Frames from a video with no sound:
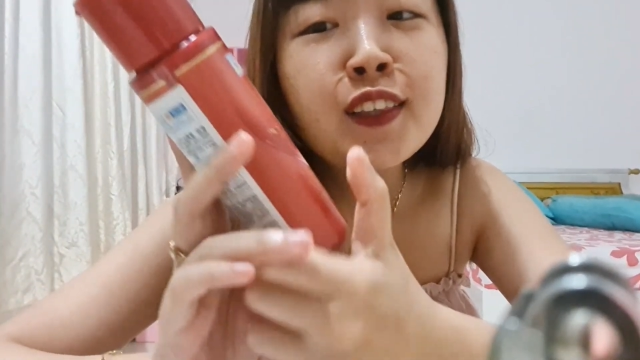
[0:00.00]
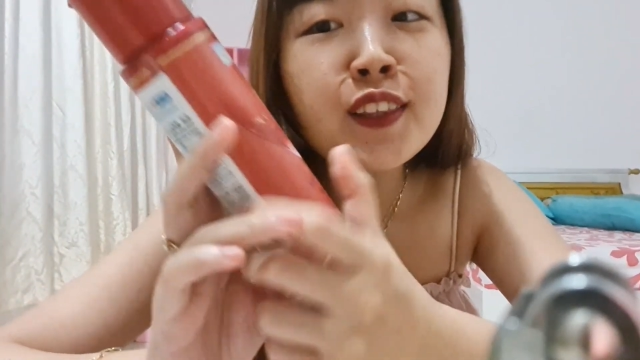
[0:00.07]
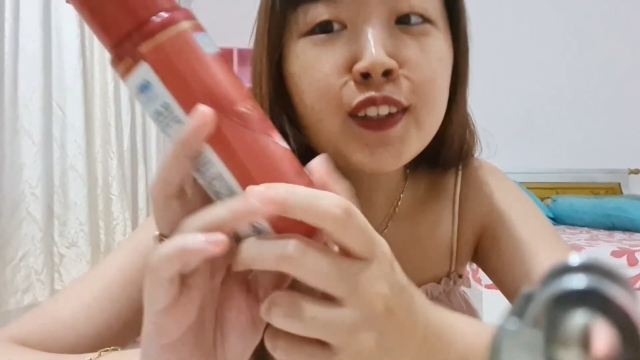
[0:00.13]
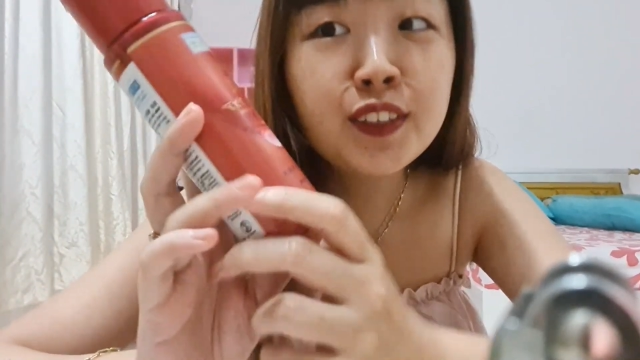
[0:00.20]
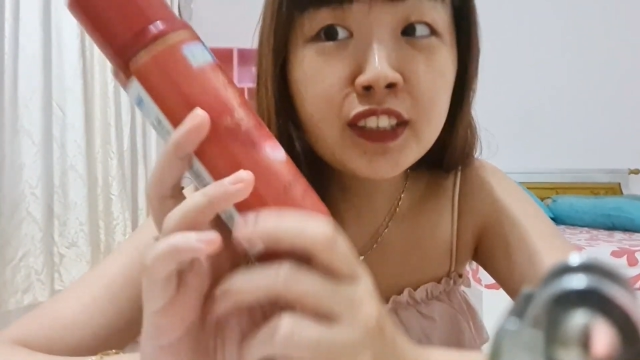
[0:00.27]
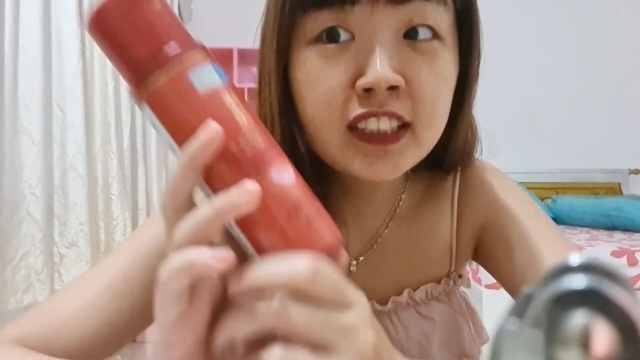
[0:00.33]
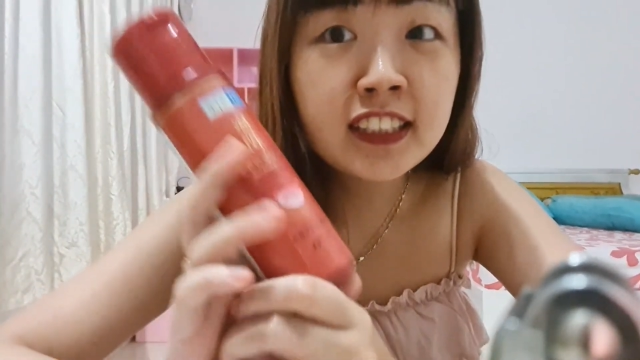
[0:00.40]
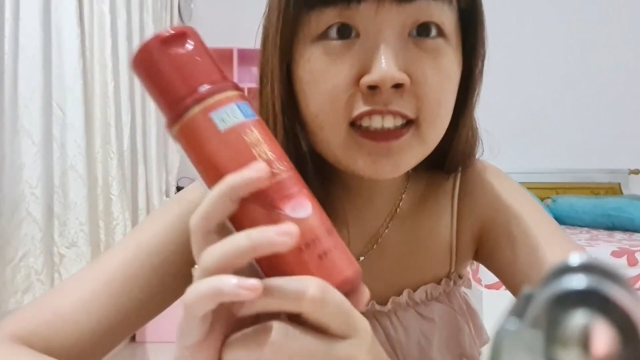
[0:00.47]

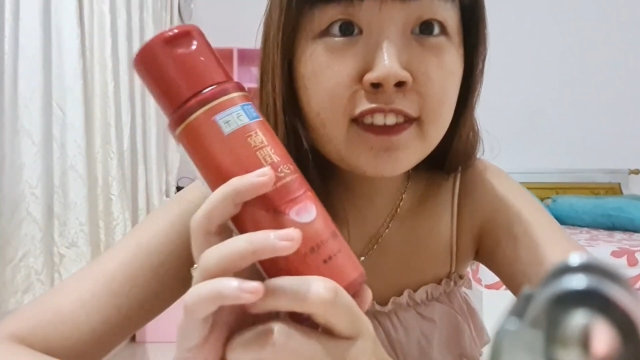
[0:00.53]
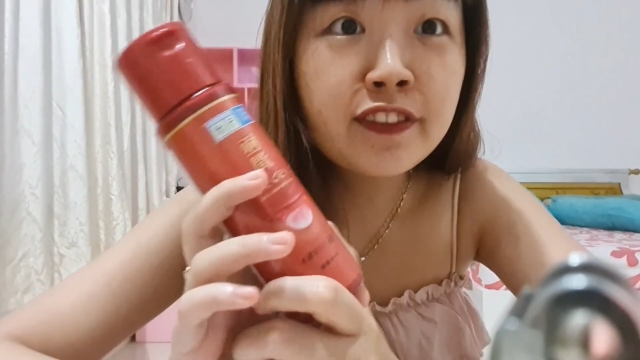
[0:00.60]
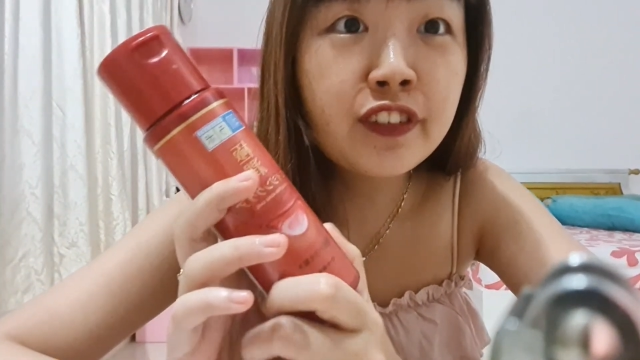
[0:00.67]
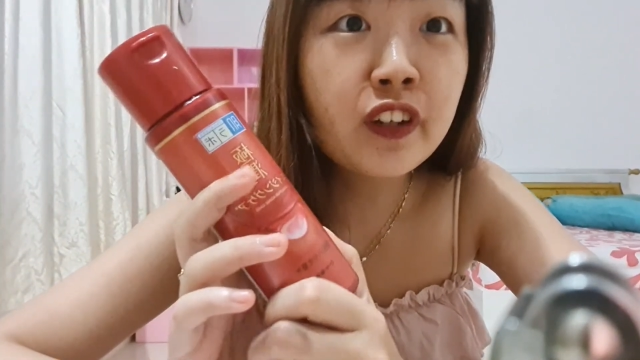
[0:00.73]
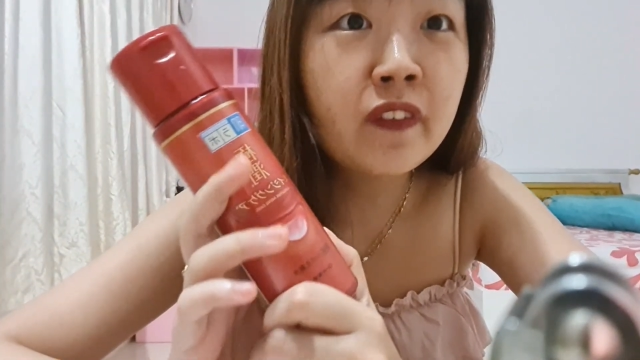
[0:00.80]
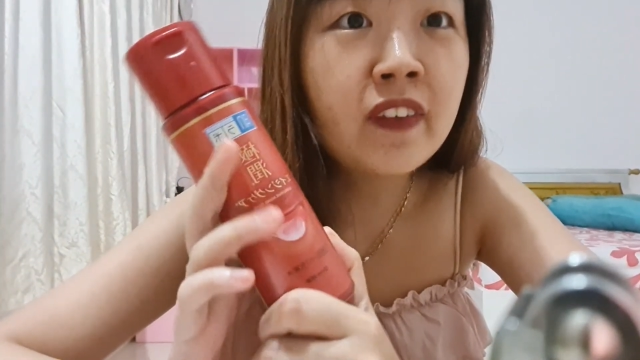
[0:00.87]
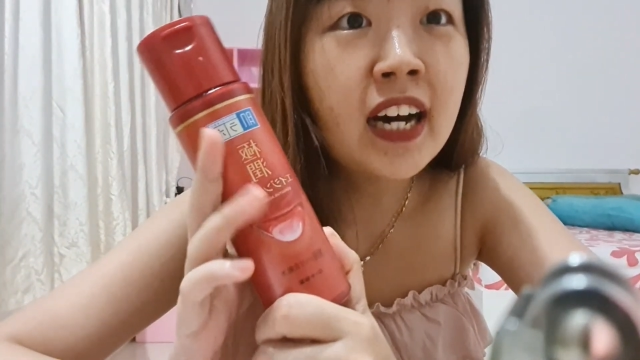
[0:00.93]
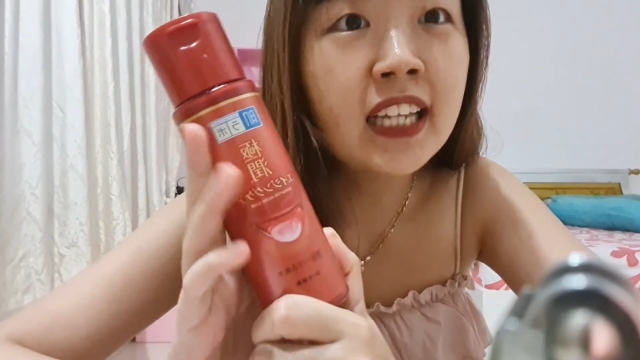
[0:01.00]
lotion
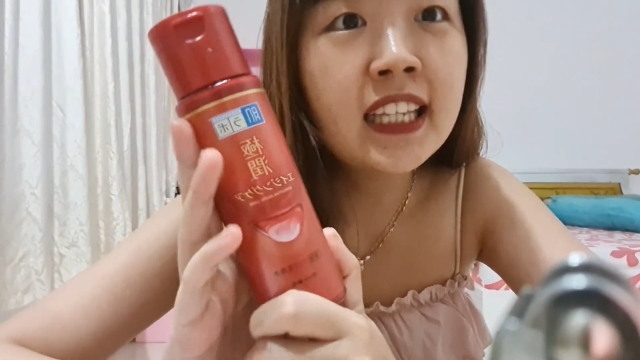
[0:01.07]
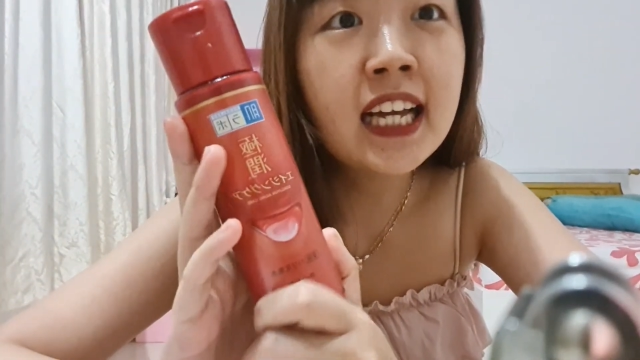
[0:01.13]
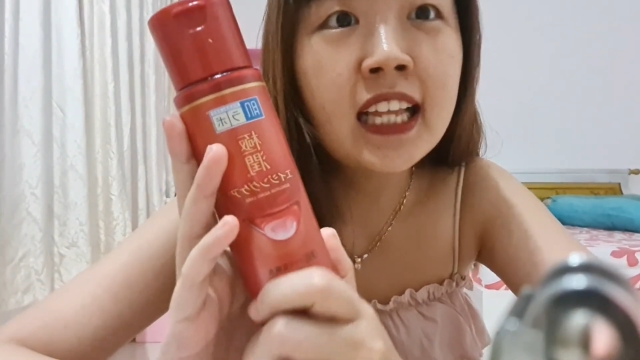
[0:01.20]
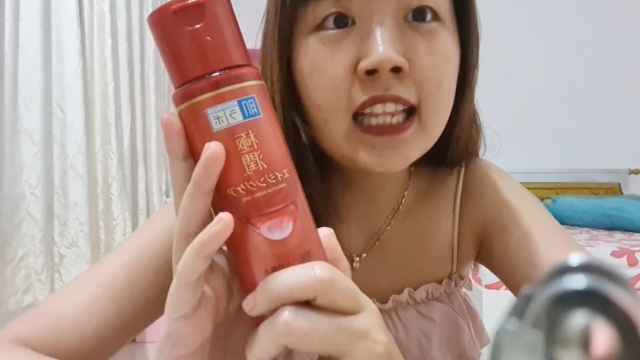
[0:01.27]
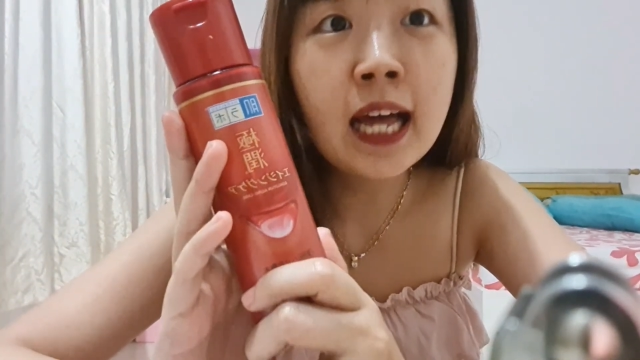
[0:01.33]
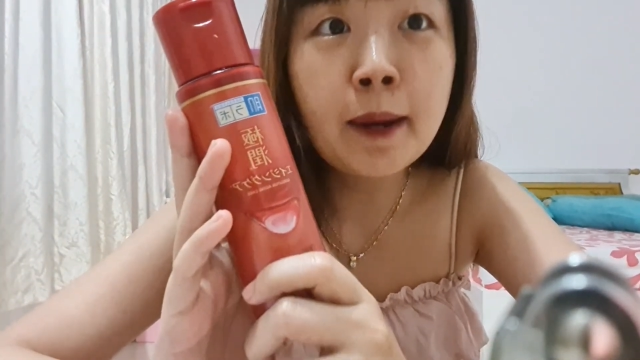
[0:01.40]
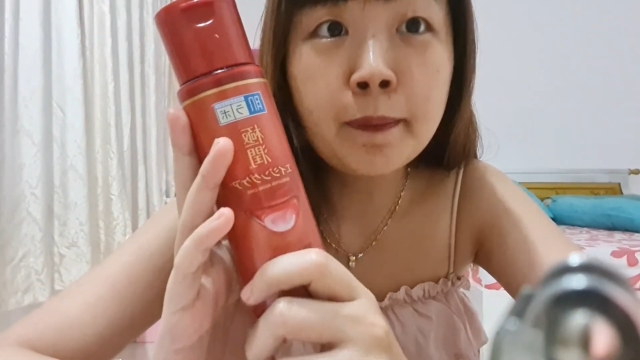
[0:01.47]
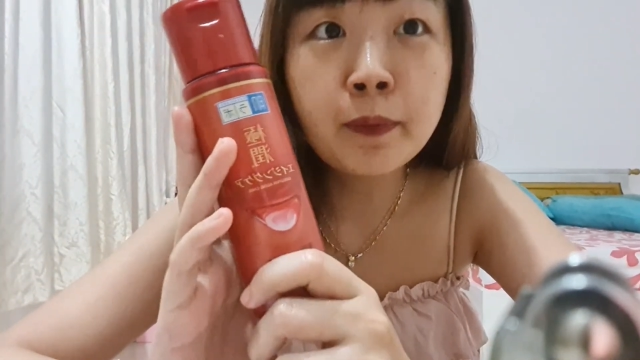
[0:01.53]
from
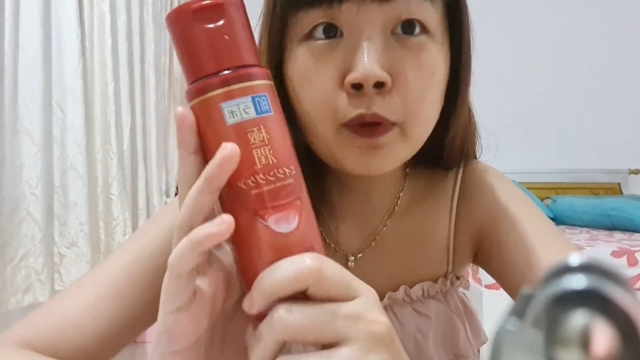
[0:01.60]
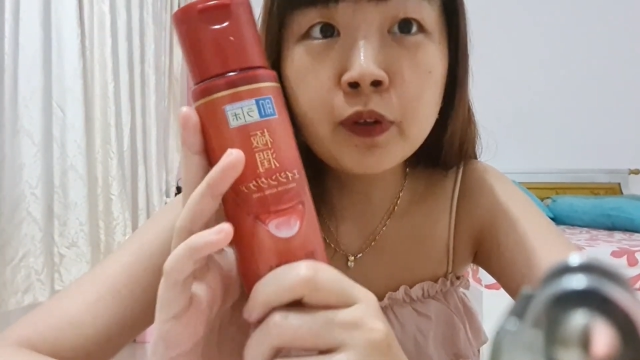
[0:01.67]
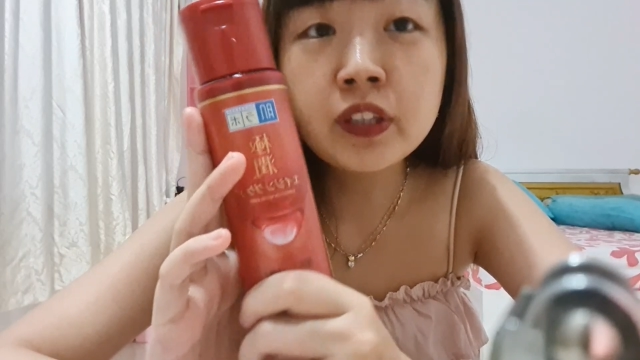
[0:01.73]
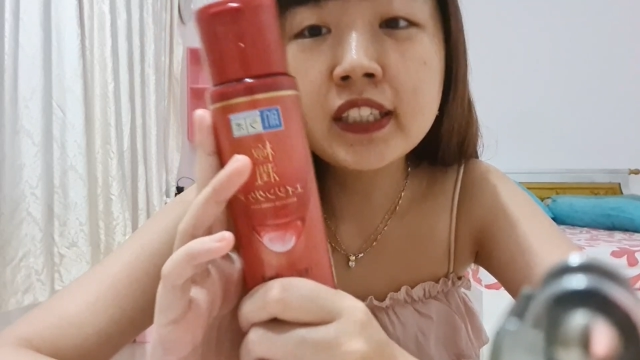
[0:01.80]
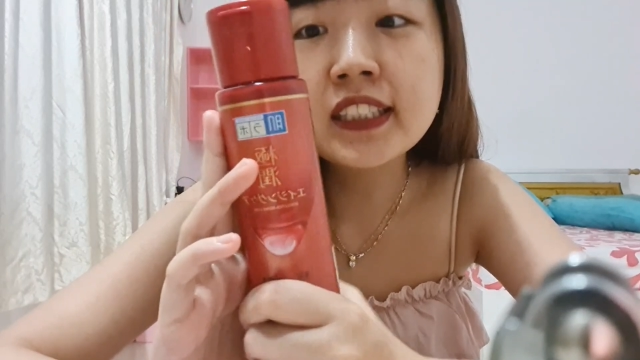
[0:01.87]
Hada Labo.